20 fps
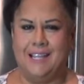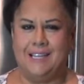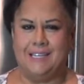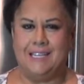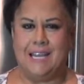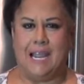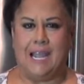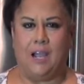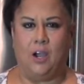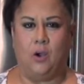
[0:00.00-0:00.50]

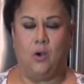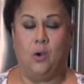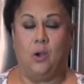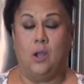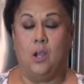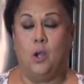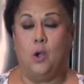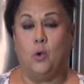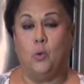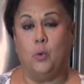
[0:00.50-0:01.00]
Now,
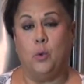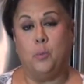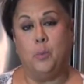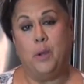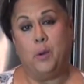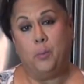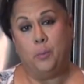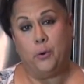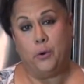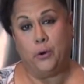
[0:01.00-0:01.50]

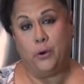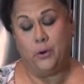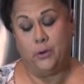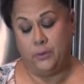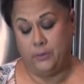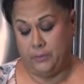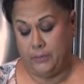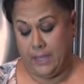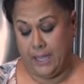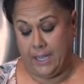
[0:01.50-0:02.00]

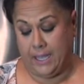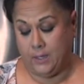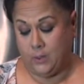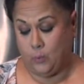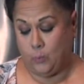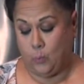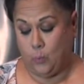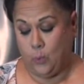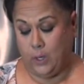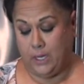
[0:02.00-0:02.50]
remember
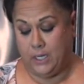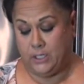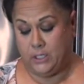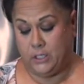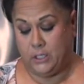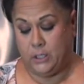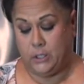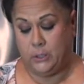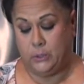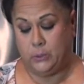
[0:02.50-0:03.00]
that
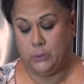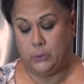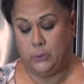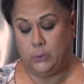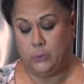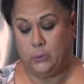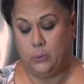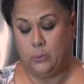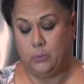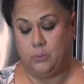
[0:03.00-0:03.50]
when
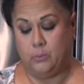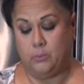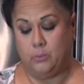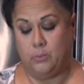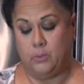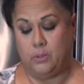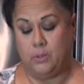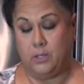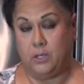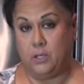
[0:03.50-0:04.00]
you
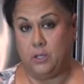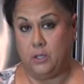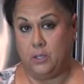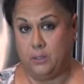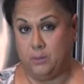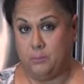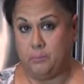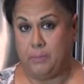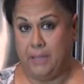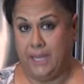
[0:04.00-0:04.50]

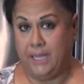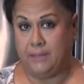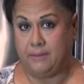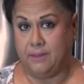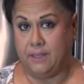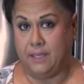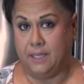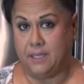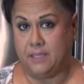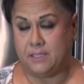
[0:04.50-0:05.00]
bake
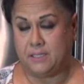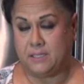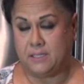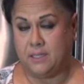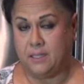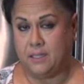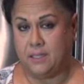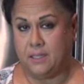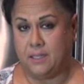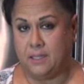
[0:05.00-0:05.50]

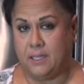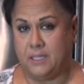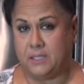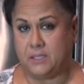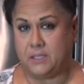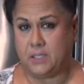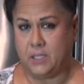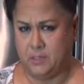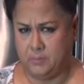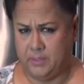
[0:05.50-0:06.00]
these,
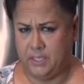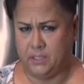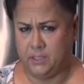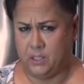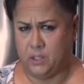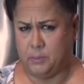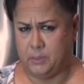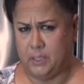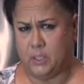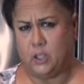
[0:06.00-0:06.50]
it's going to be a
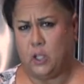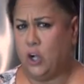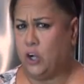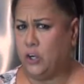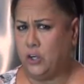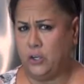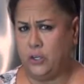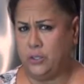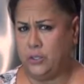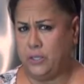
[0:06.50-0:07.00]
little bit
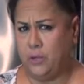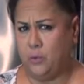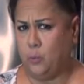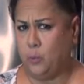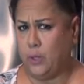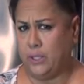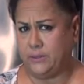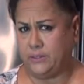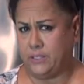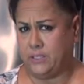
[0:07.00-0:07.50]
longer than
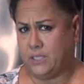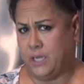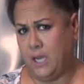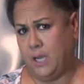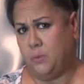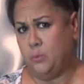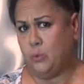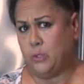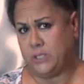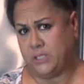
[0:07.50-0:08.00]
what the
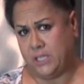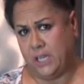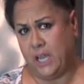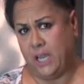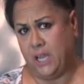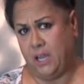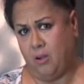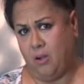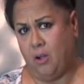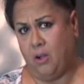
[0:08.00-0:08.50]
time would
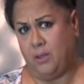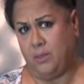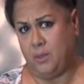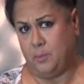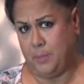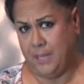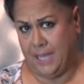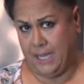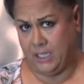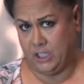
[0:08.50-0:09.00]
say on the
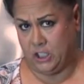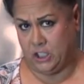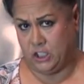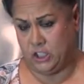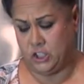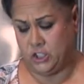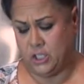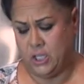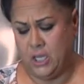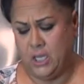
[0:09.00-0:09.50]

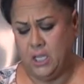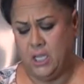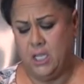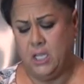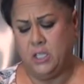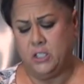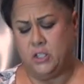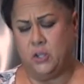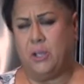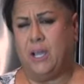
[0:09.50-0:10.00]
package.
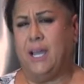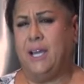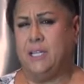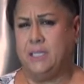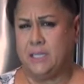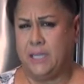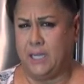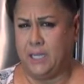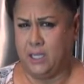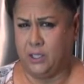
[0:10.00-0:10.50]
So kind
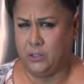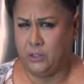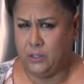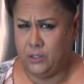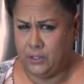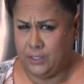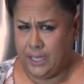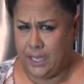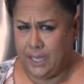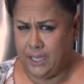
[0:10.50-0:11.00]
of take a
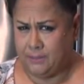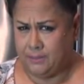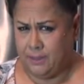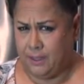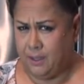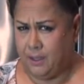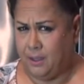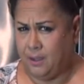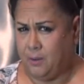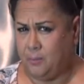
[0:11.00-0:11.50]
look at
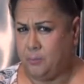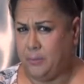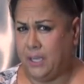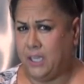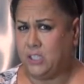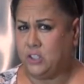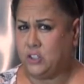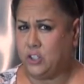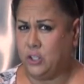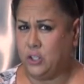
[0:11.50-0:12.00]
them,
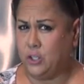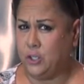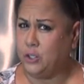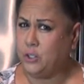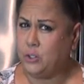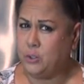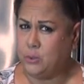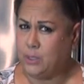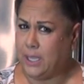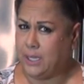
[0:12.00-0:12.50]
make sure
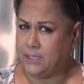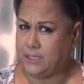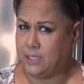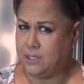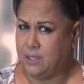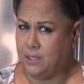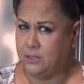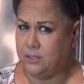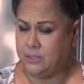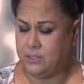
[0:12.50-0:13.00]
you like the
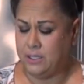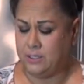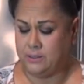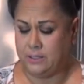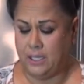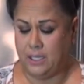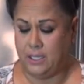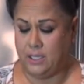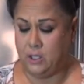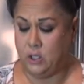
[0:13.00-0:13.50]
color that
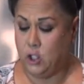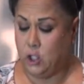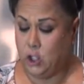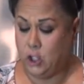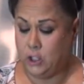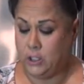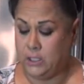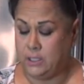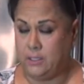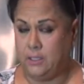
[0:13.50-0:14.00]
they
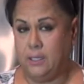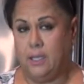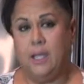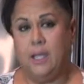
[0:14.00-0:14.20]
look,